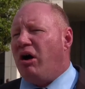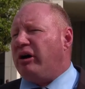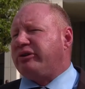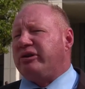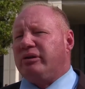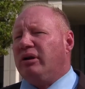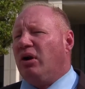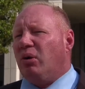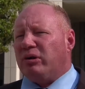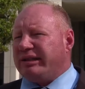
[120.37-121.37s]
altered,
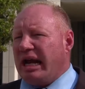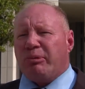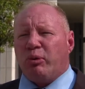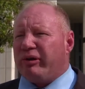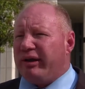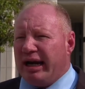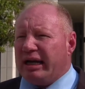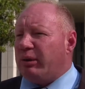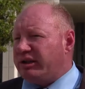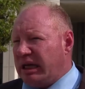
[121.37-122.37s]
or tampered with in
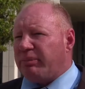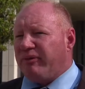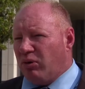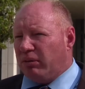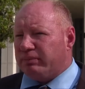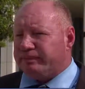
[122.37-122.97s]
any way, shape, or form.